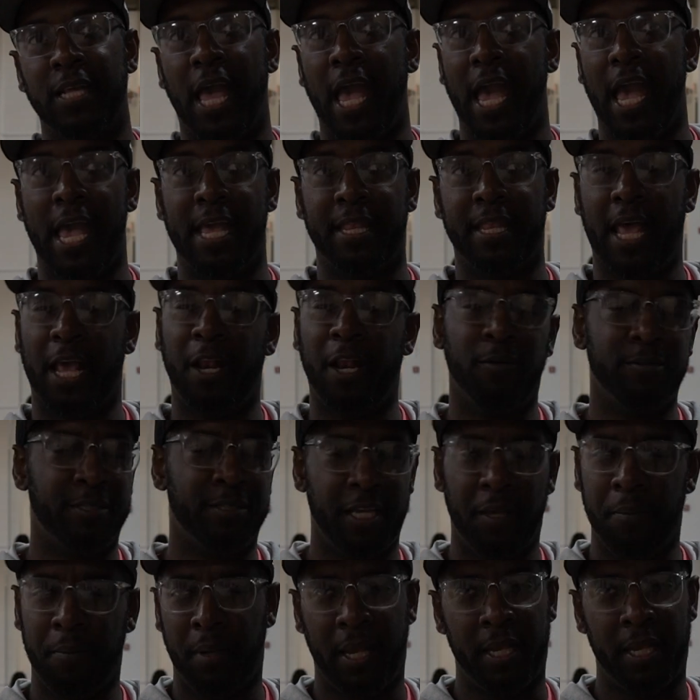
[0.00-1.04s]
And they don't
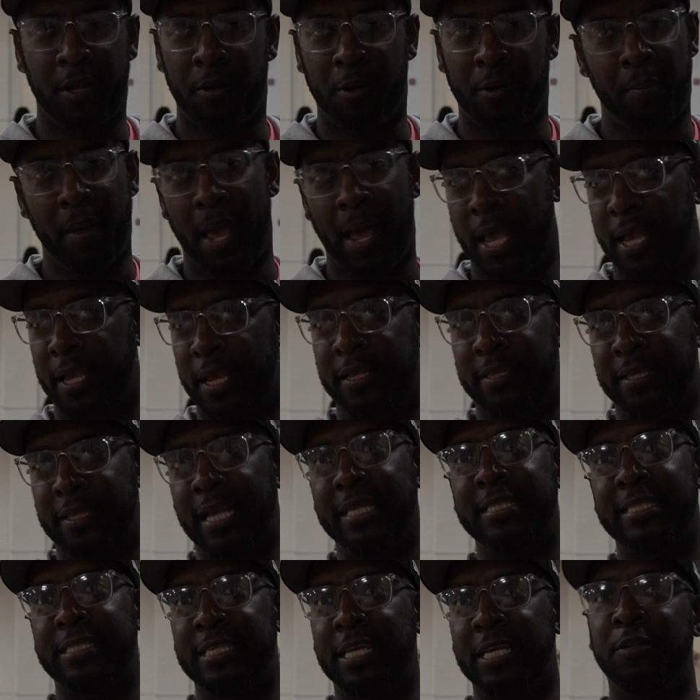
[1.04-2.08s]
send me in there to paint.
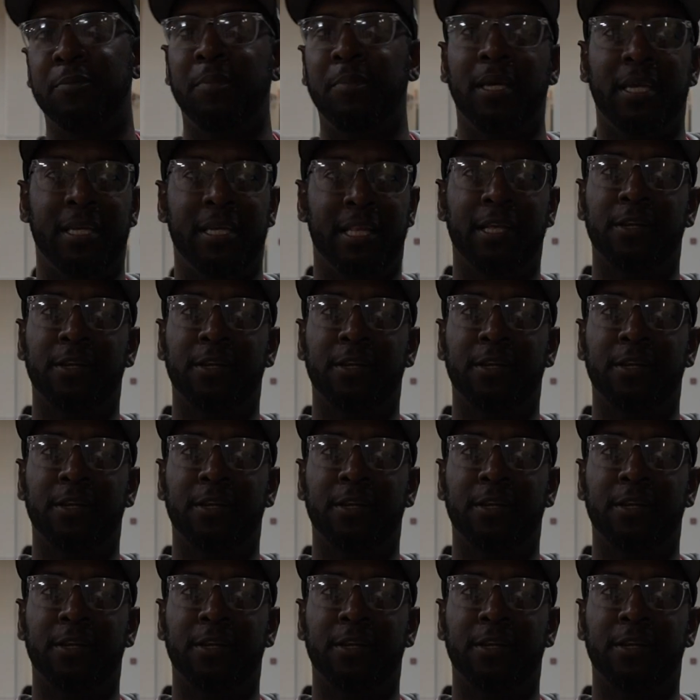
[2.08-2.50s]
They send me